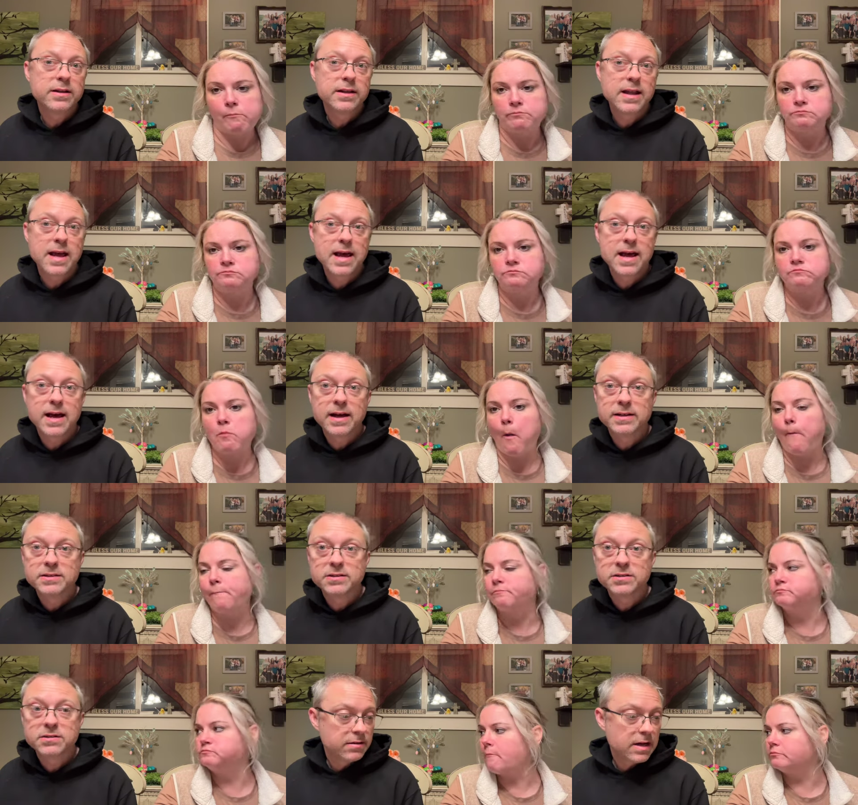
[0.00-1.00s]
Speaker 1: it
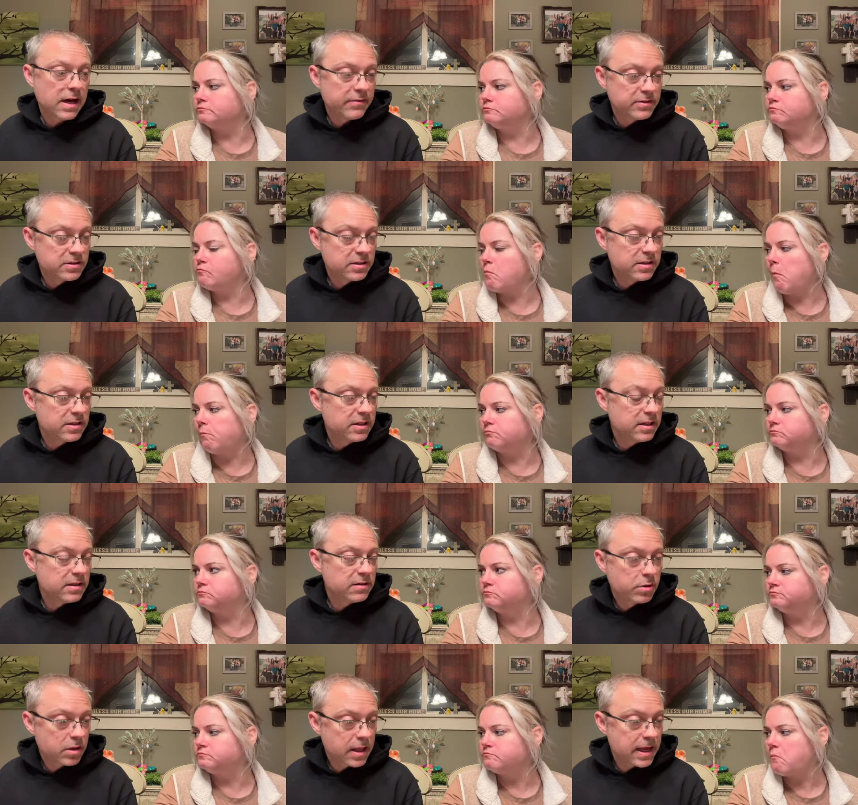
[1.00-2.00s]
has obviously the
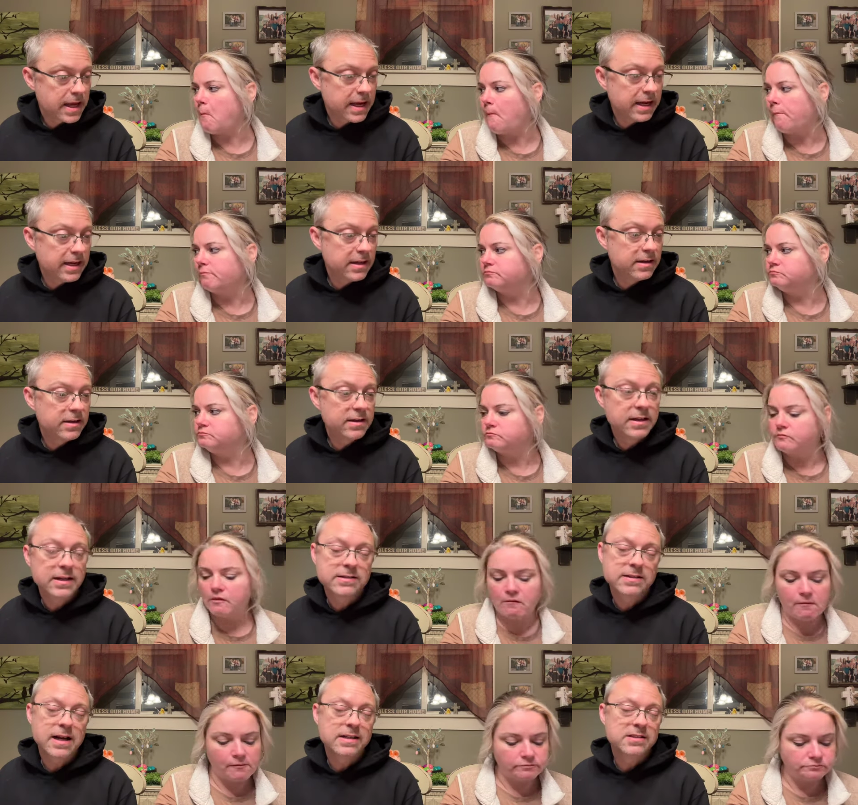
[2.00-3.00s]
plain,
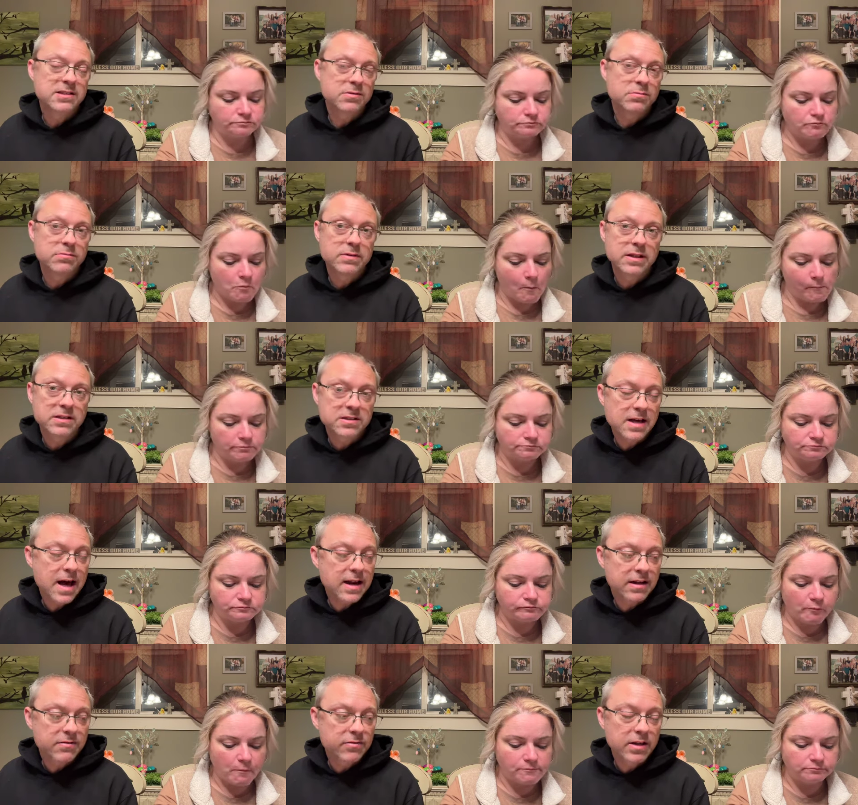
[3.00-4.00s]
it's got some
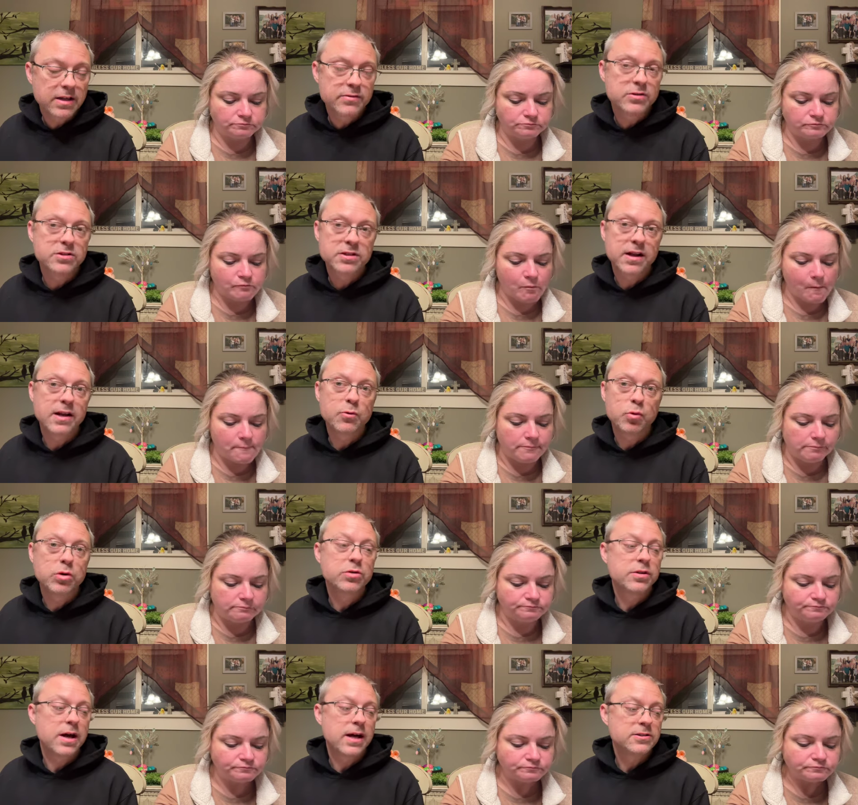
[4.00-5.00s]
exotic flavors that I
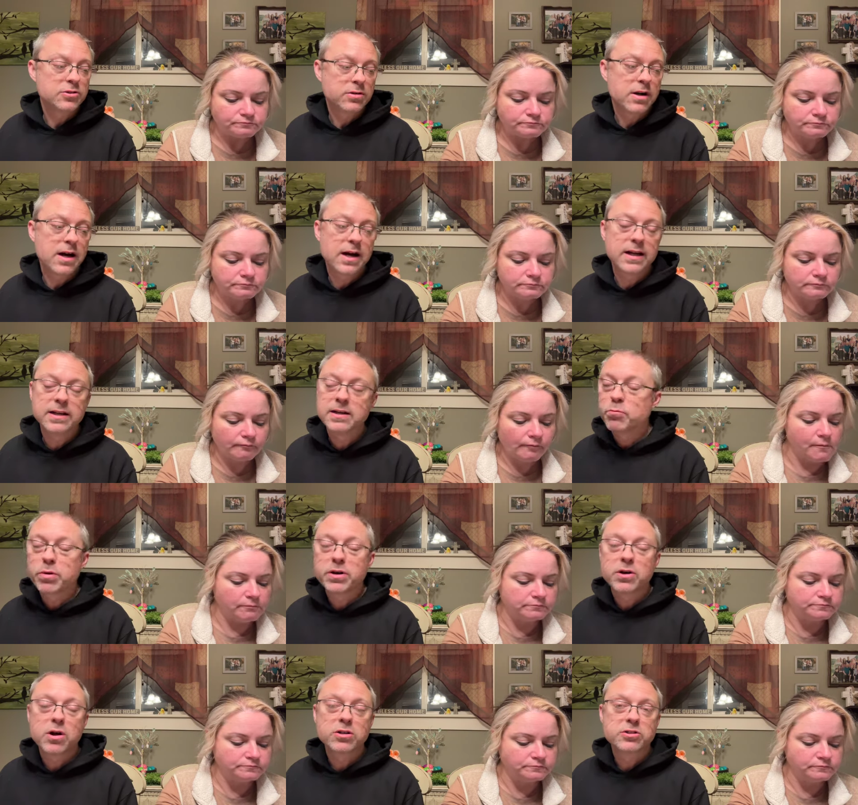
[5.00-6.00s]
will not try, but
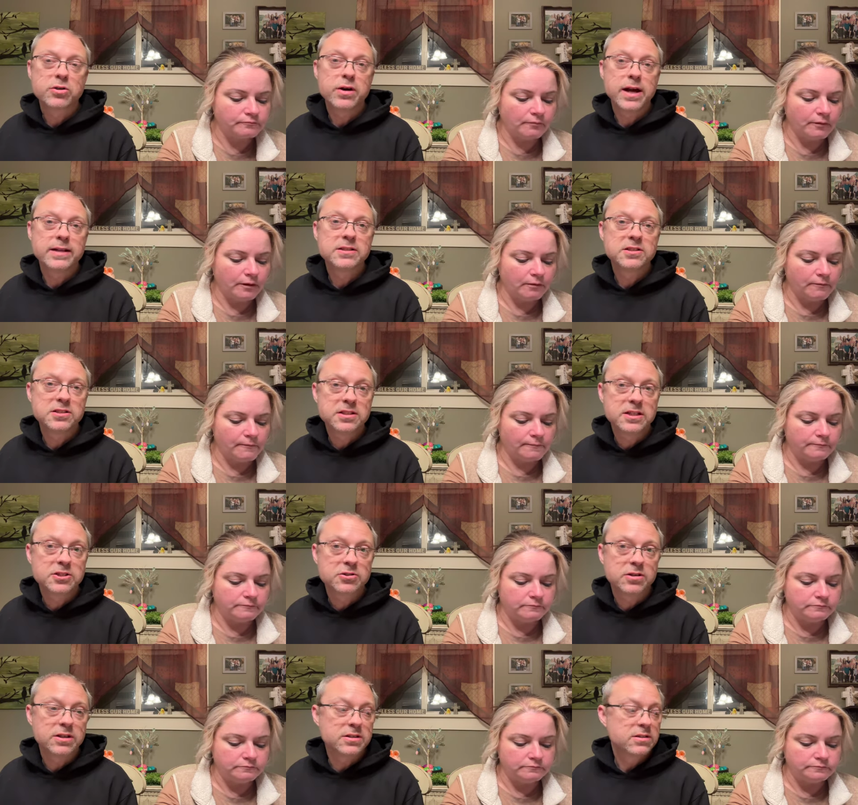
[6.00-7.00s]
it also had
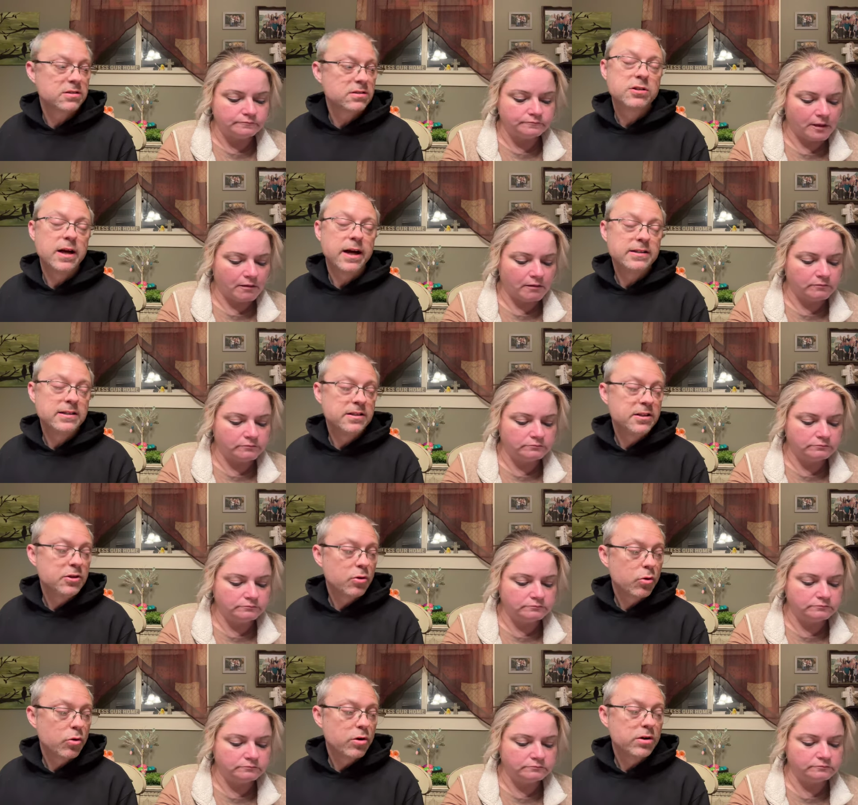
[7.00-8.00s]
citrus. I did the
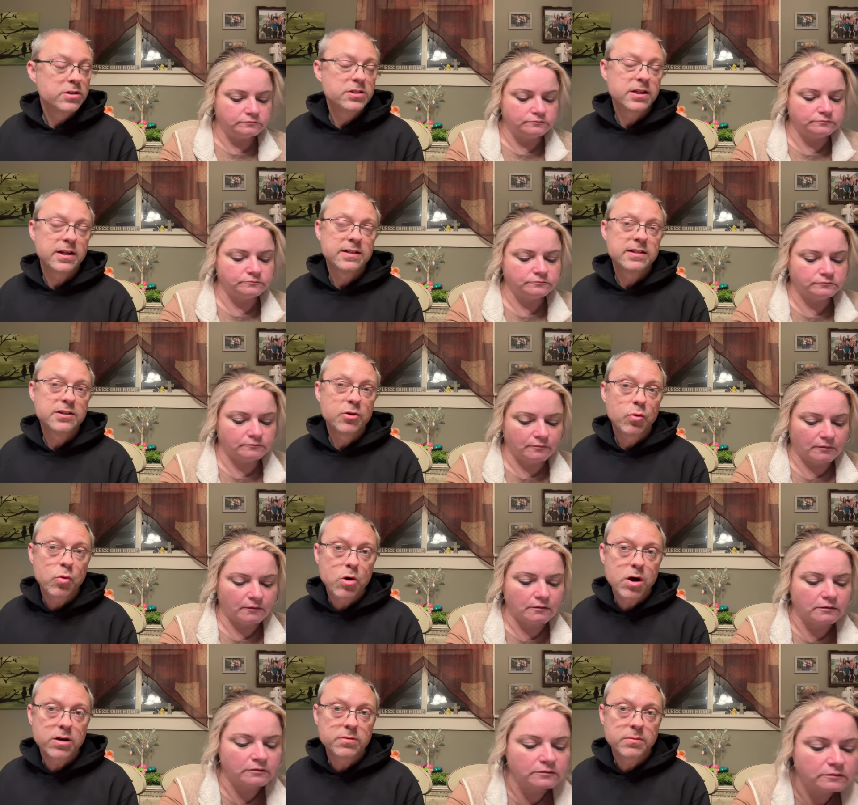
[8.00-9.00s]
orange and I did the
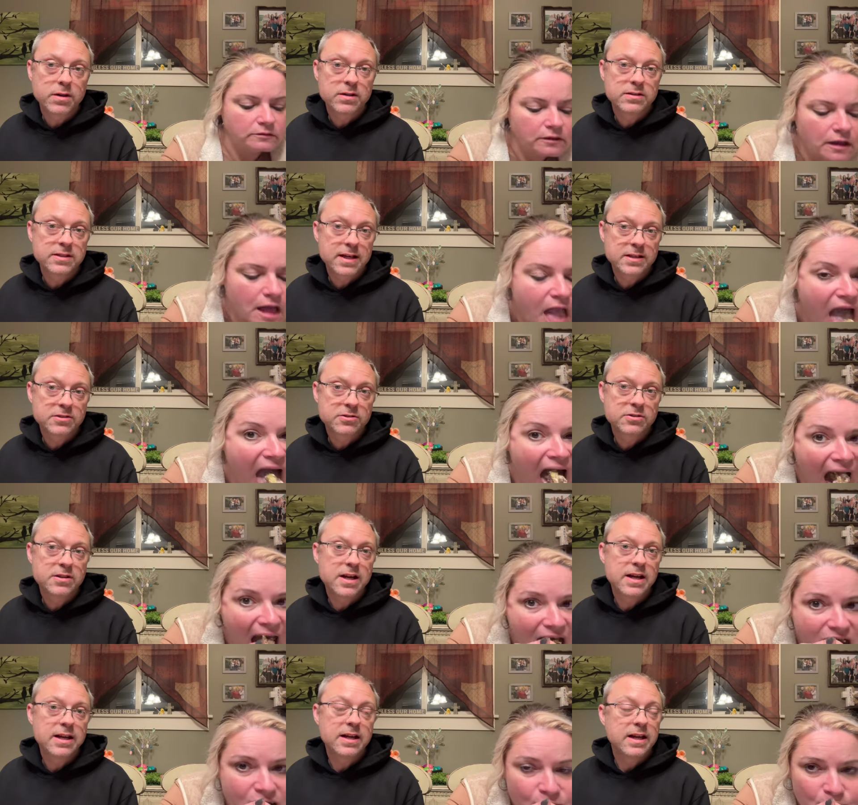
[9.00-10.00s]
watermelon
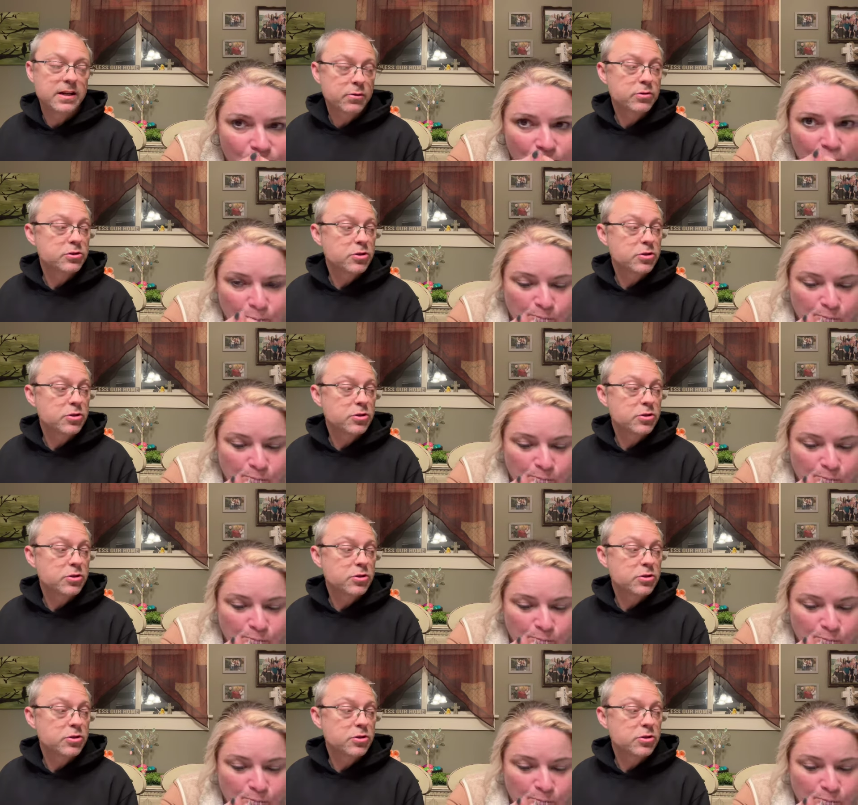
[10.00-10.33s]
yesterday, and it was